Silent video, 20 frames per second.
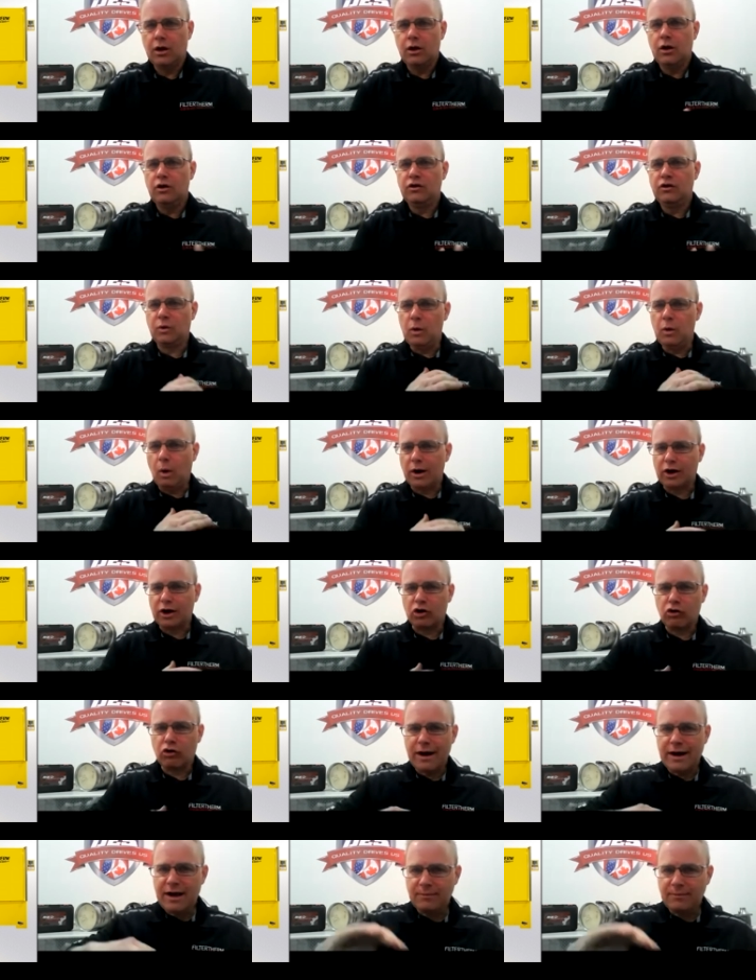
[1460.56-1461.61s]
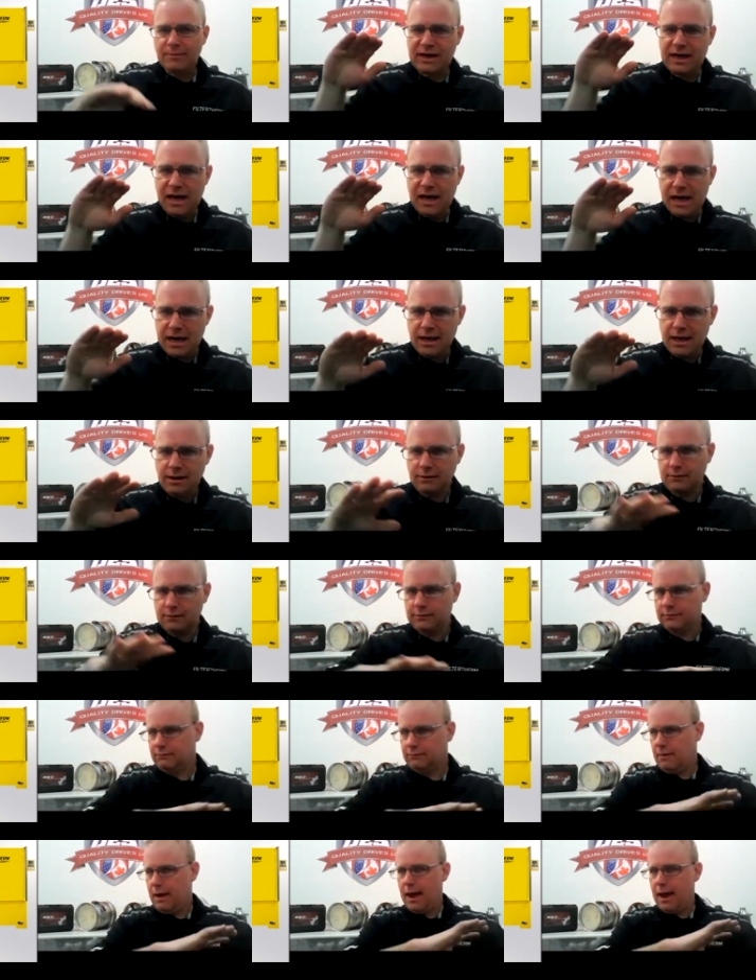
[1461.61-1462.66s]
So we want to crank up the heat
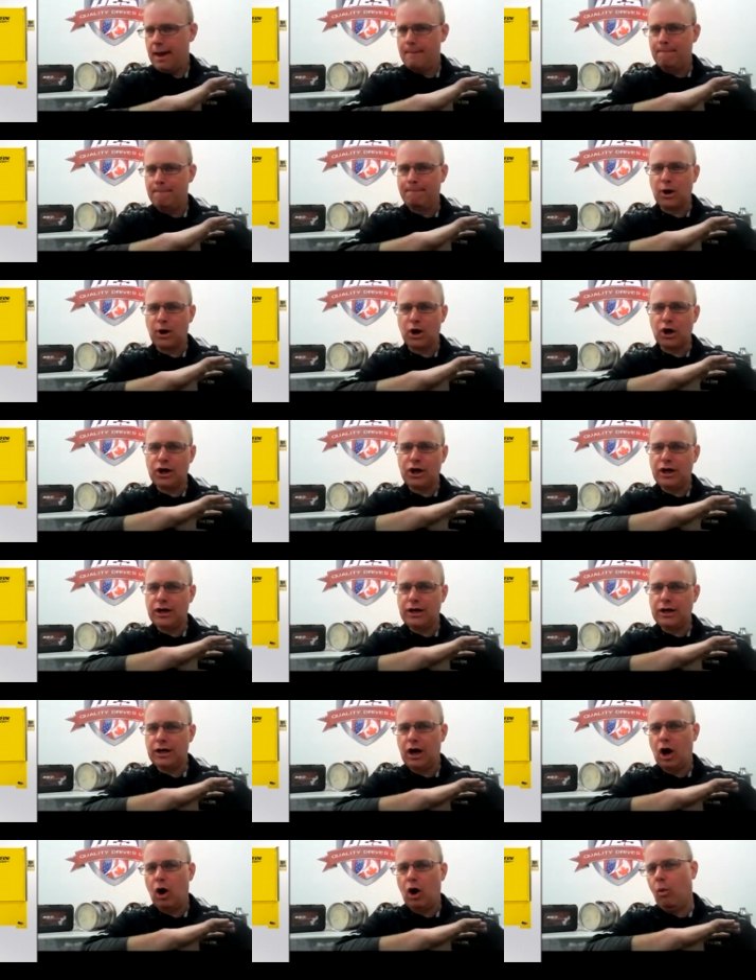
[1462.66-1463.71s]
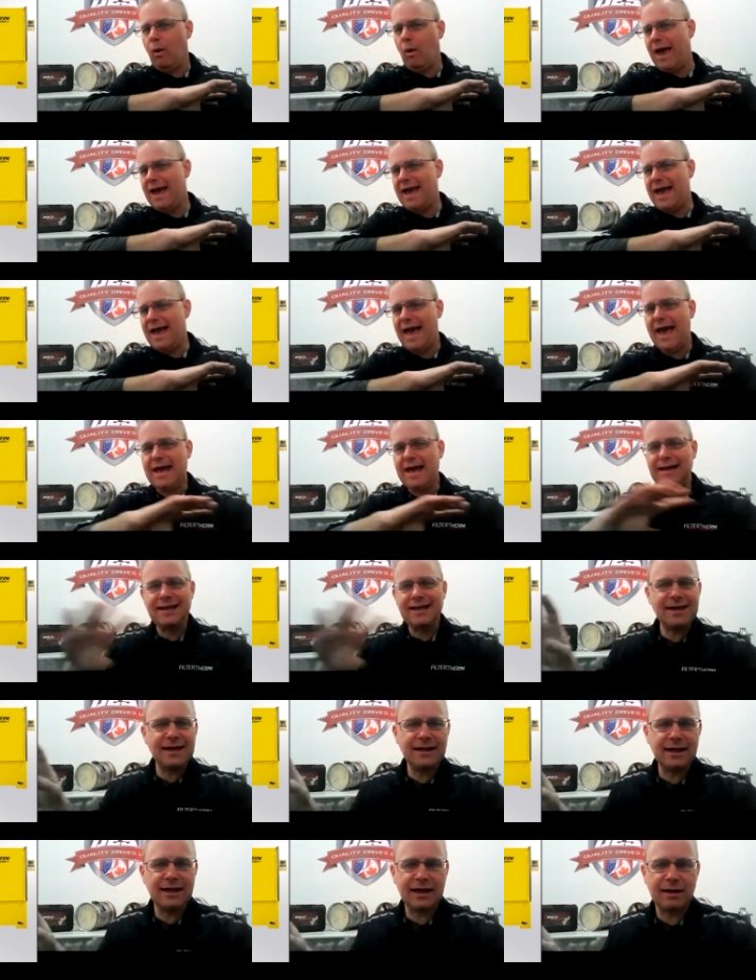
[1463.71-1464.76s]
and burn it away,
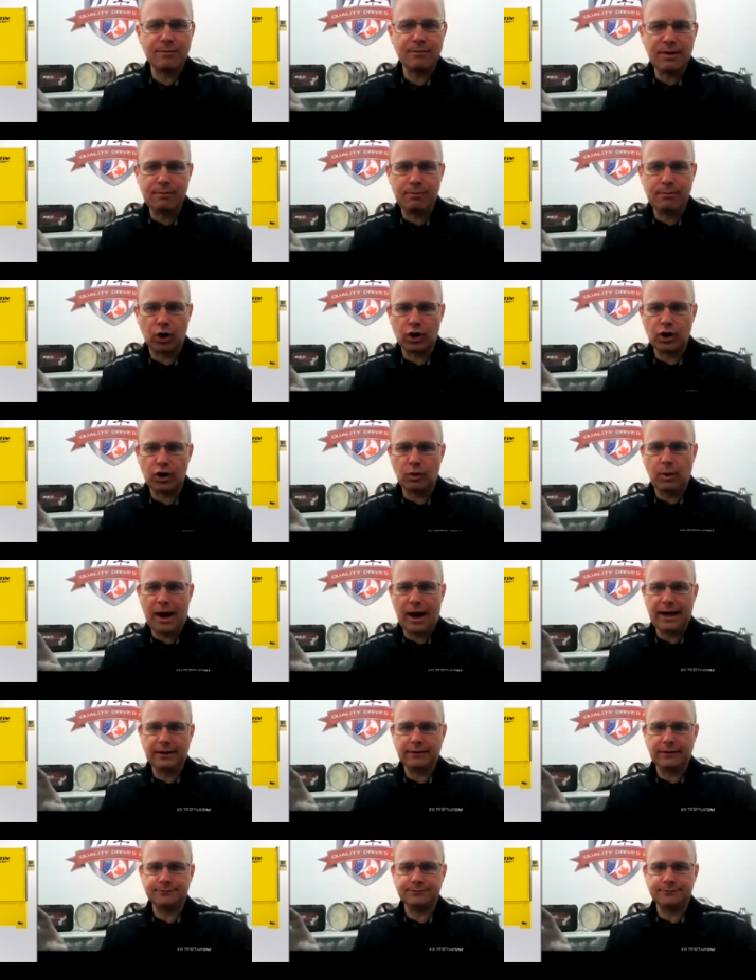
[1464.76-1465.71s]
anything that can be burned away.